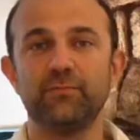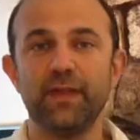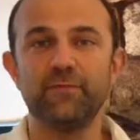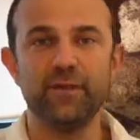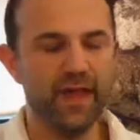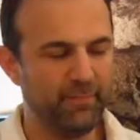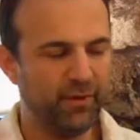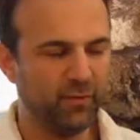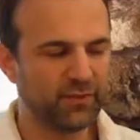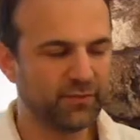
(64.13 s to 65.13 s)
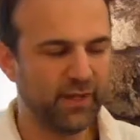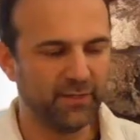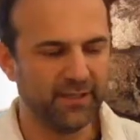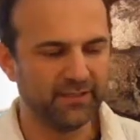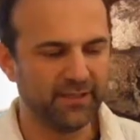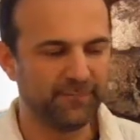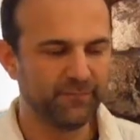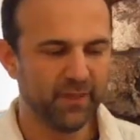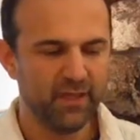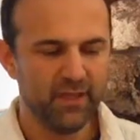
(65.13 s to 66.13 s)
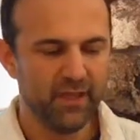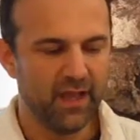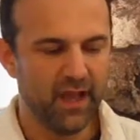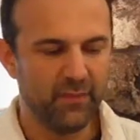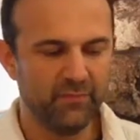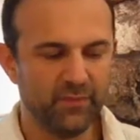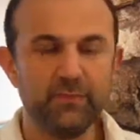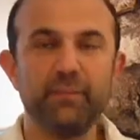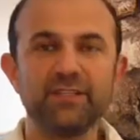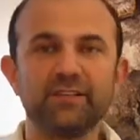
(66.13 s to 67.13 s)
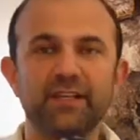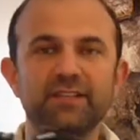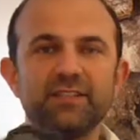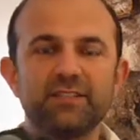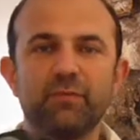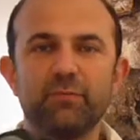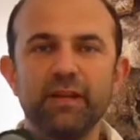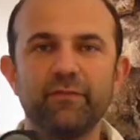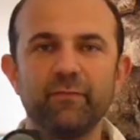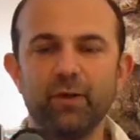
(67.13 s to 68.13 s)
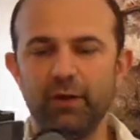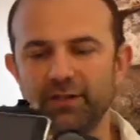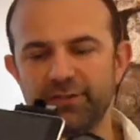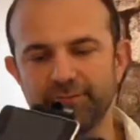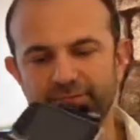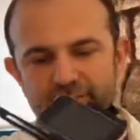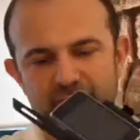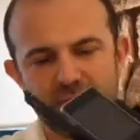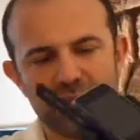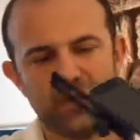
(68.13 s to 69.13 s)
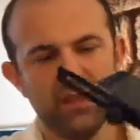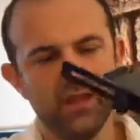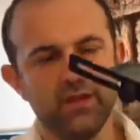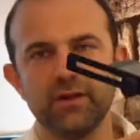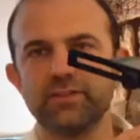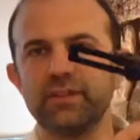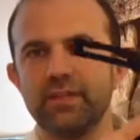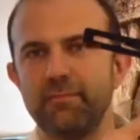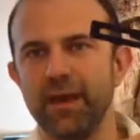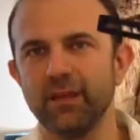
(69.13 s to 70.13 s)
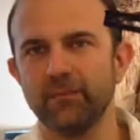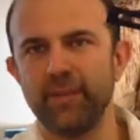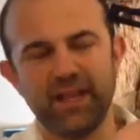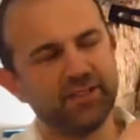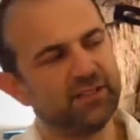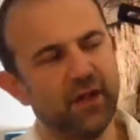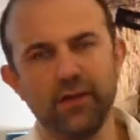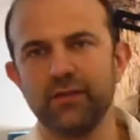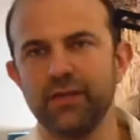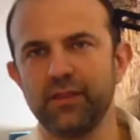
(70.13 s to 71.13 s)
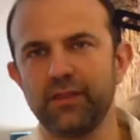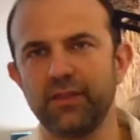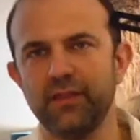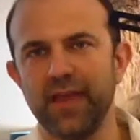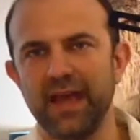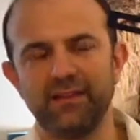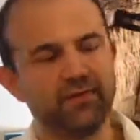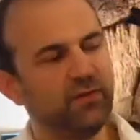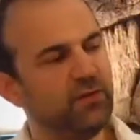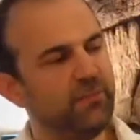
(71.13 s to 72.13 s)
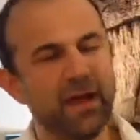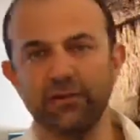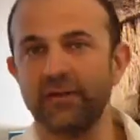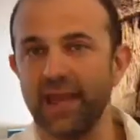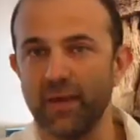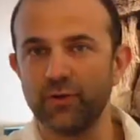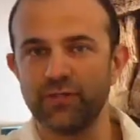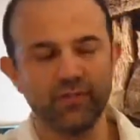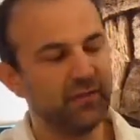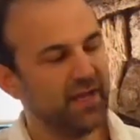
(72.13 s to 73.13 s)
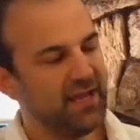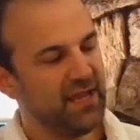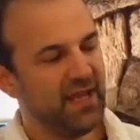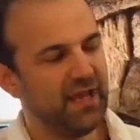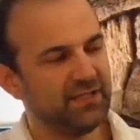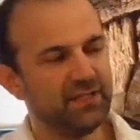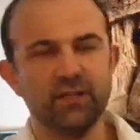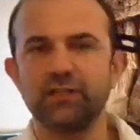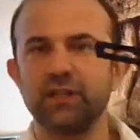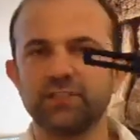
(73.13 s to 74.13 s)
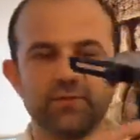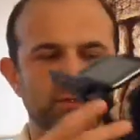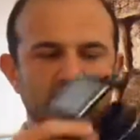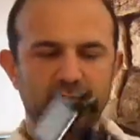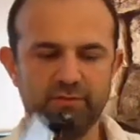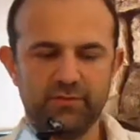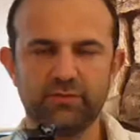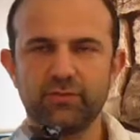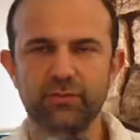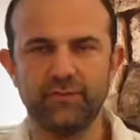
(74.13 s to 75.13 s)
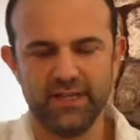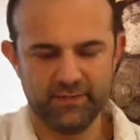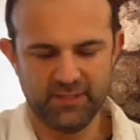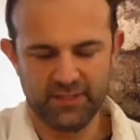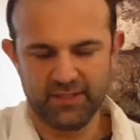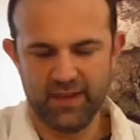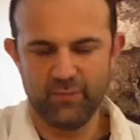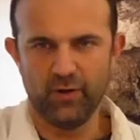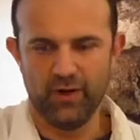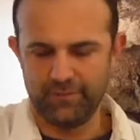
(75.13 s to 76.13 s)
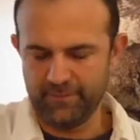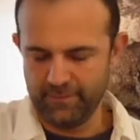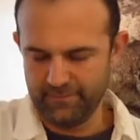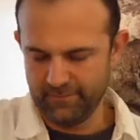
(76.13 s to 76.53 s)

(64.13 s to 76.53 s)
big for that, but it works quite nicely. Basically consists of three different parts. There's the metal base underneath that you mount your camera to. It has an adjustable screw. In fact, let me take the camera off.